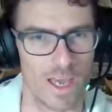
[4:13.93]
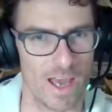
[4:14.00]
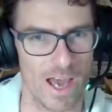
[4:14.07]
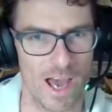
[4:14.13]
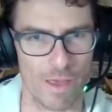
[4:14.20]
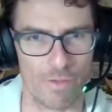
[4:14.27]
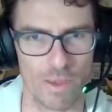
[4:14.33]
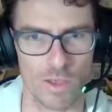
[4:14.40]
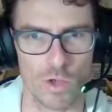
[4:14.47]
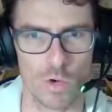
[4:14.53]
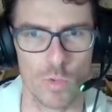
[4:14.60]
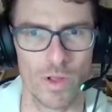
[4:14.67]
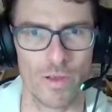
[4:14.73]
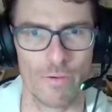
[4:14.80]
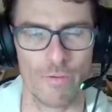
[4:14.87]
I think you
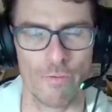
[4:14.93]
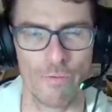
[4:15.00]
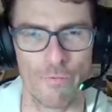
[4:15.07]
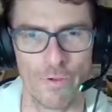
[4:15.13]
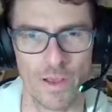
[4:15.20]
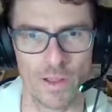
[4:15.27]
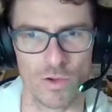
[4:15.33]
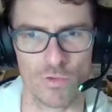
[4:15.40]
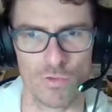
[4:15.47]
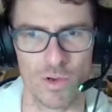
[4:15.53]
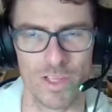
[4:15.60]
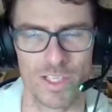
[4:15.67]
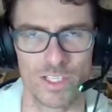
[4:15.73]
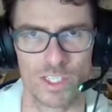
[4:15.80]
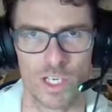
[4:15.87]
will feel
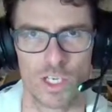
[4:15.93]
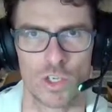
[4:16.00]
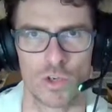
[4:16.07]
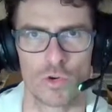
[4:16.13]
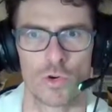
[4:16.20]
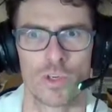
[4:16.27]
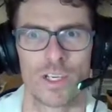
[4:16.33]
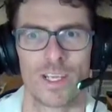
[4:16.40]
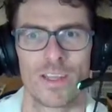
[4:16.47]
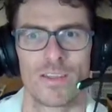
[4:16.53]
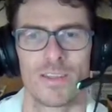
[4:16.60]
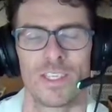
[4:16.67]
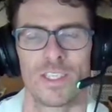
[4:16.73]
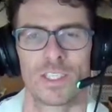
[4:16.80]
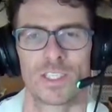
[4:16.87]
really secured in
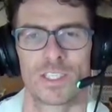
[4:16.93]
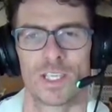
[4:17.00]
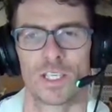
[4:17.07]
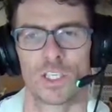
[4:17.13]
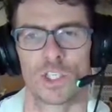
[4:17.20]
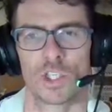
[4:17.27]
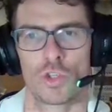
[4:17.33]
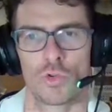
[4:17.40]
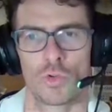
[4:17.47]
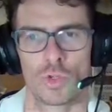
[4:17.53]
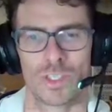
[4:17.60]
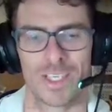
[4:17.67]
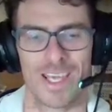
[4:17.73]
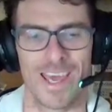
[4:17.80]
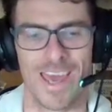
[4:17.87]
these tennis
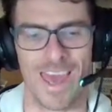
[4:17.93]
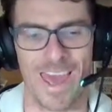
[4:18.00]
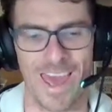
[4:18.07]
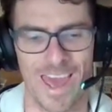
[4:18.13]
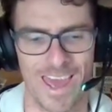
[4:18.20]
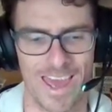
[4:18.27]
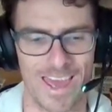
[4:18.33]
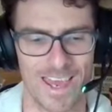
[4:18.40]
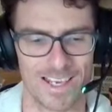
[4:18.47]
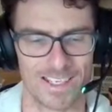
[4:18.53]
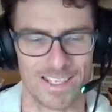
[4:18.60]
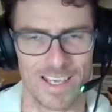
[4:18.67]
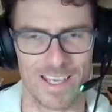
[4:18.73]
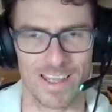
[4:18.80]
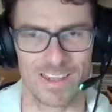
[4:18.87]
shoes,
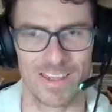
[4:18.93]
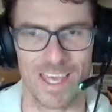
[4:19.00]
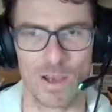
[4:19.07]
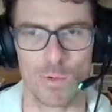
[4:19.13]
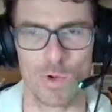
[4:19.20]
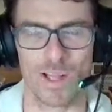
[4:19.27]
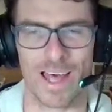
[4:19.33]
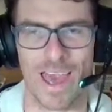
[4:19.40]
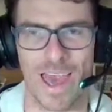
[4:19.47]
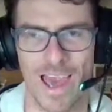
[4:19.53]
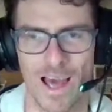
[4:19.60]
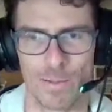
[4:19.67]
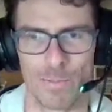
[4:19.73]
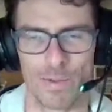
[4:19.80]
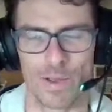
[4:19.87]
and they will
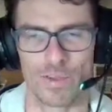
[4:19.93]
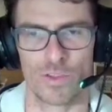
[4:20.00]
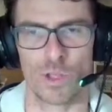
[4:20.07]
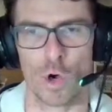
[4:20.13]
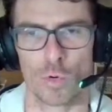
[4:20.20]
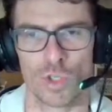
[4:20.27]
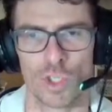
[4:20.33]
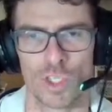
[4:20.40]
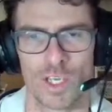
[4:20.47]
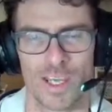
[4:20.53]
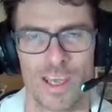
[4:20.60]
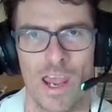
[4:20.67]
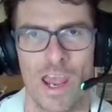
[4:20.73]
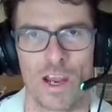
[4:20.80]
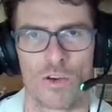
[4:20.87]
help those
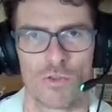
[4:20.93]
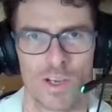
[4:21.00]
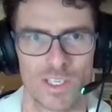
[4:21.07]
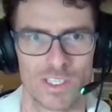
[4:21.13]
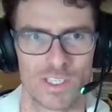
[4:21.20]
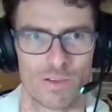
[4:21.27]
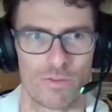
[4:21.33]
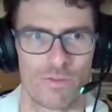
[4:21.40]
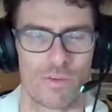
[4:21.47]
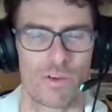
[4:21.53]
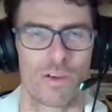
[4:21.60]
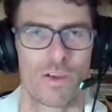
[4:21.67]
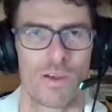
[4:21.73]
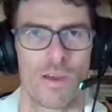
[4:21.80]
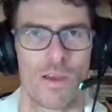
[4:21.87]
aggressive
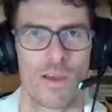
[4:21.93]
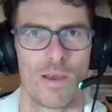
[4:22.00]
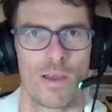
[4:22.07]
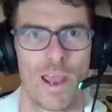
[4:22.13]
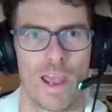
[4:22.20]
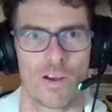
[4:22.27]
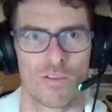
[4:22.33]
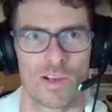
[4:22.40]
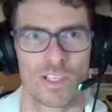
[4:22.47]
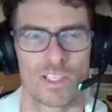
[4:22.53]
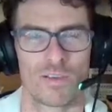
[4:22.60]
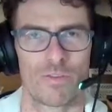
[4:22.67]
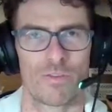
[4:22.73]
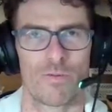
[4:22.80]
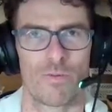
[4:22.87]

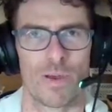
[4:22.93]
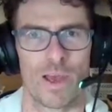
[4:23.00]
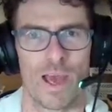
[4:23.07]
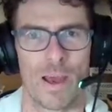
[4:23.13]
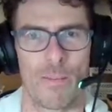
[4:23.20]
aggressive uh,